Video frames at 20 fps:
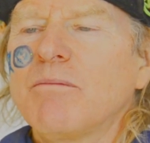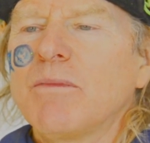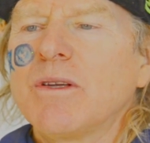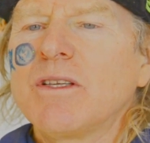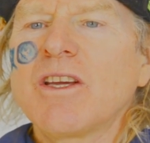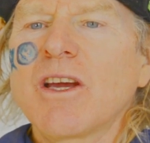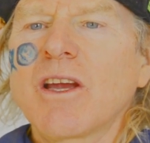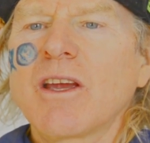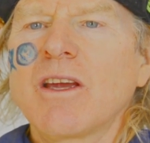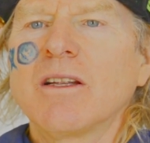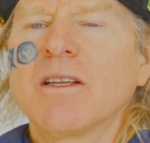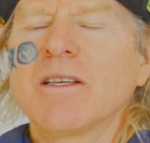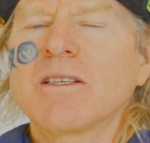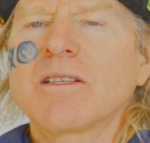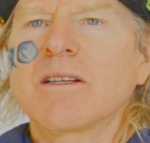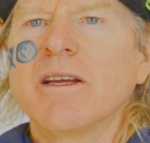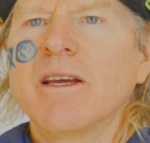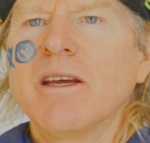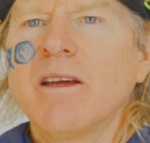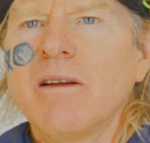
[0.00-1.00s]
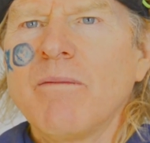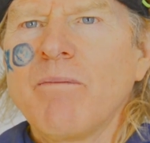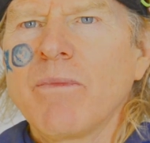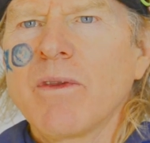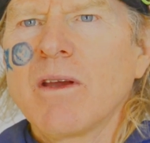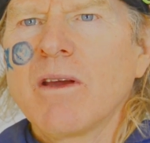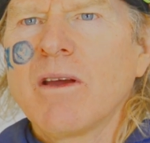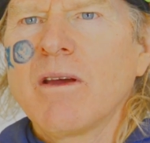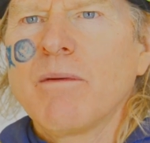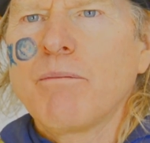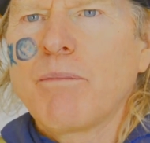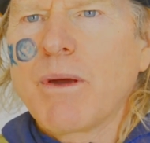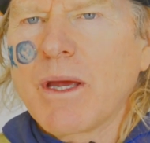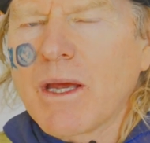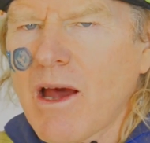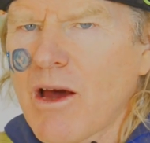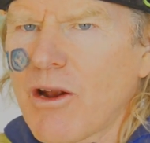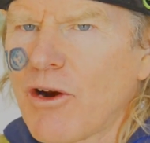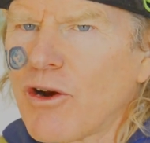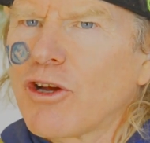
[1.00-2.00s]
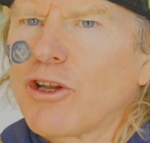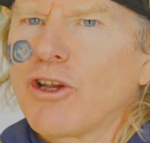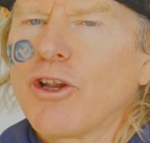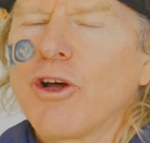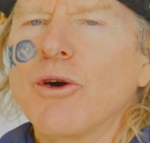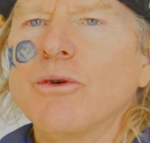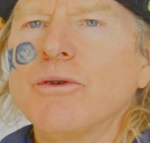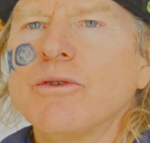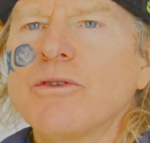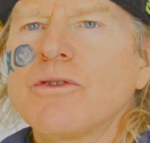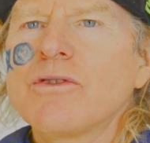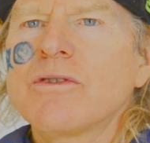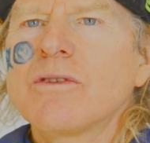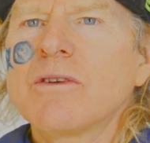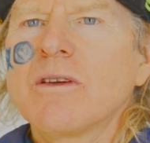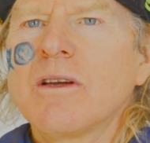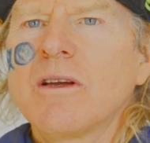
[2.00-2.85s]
meticulously pick out our clothes,